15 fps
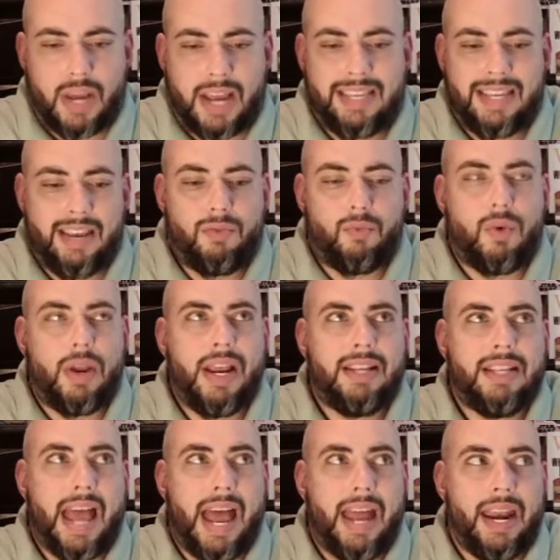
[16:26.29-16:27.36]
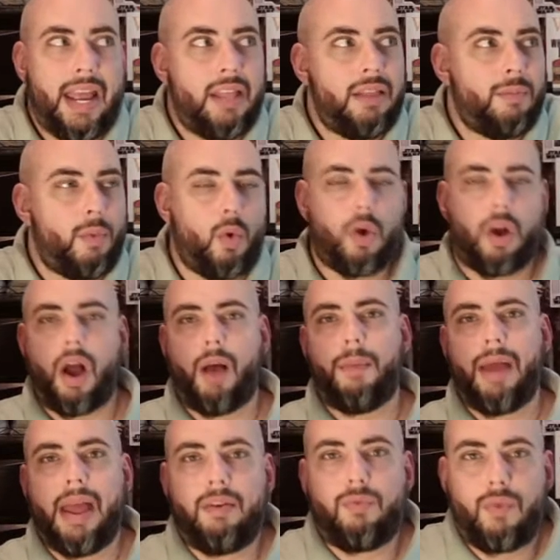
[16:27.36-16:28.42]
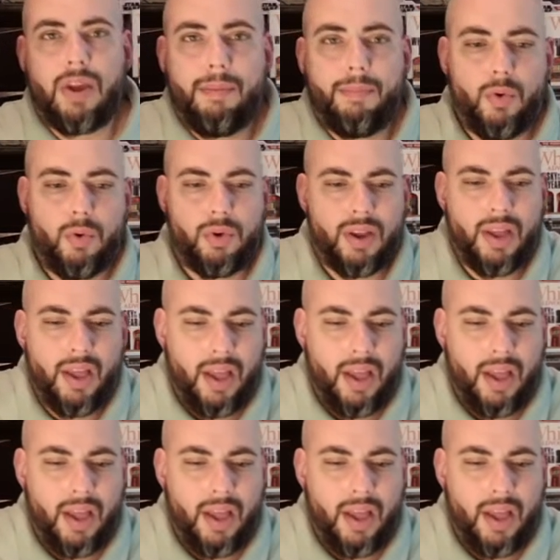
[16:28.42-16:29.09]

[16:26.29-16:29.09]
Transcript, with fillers: I did read that in the Mortal Kombat reboot,